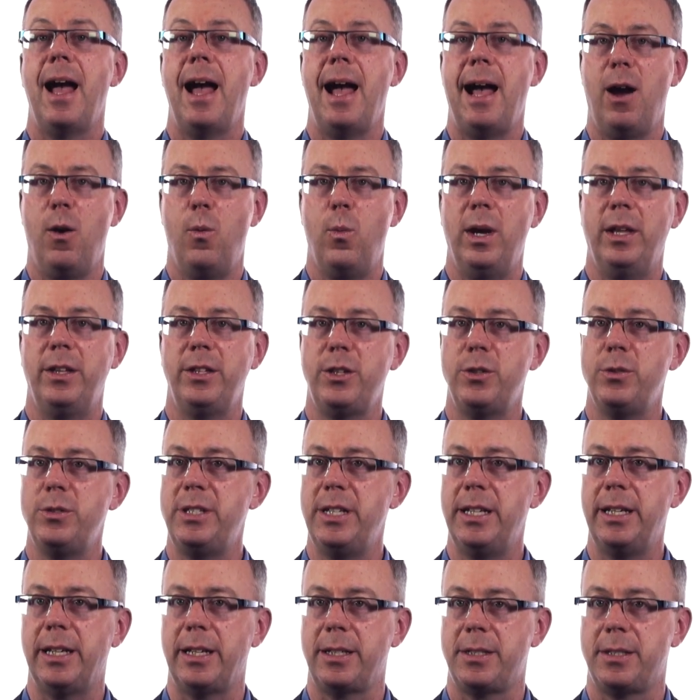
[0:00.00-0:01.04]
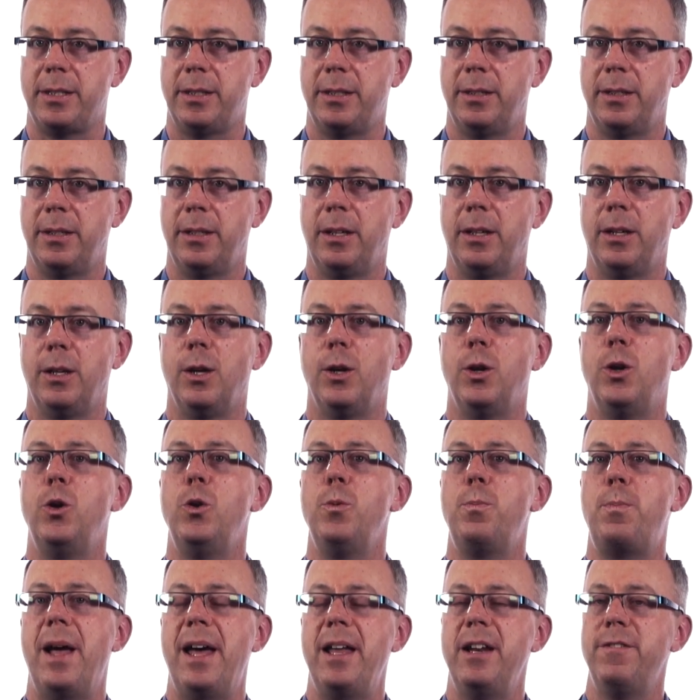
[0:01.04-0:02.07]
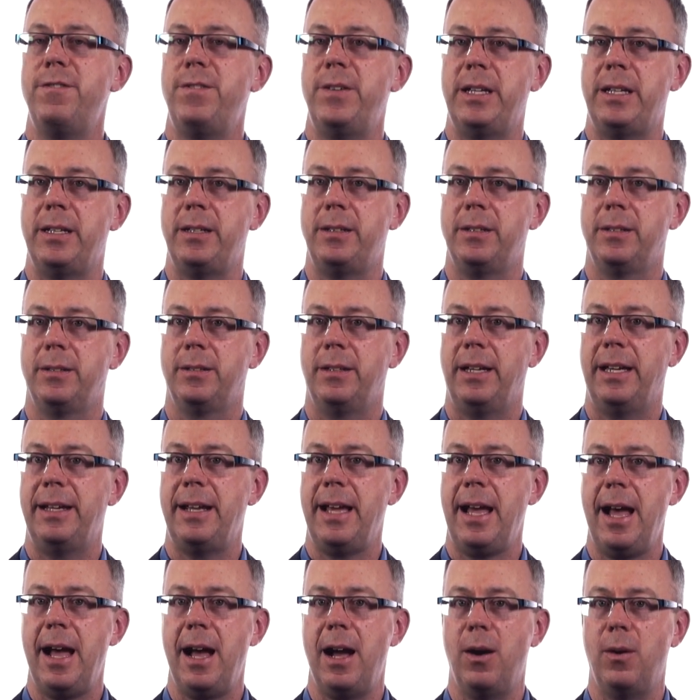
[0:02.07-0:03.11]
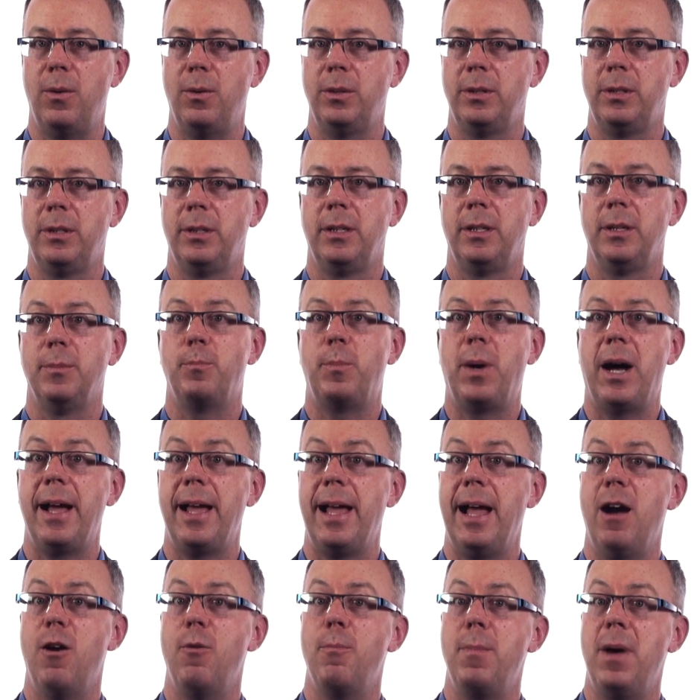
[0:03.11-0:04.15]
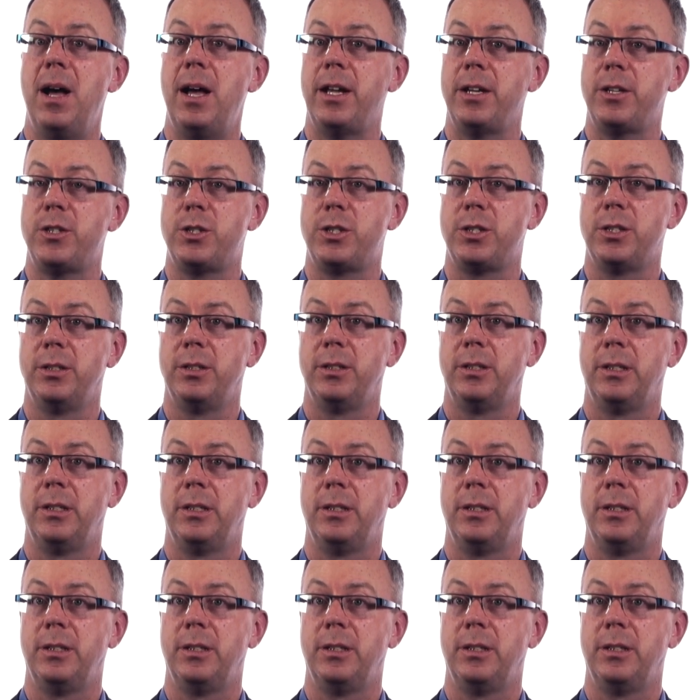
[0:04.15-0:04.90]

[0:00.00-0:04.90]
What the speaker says: how well you did it, who benefited and how. By how much?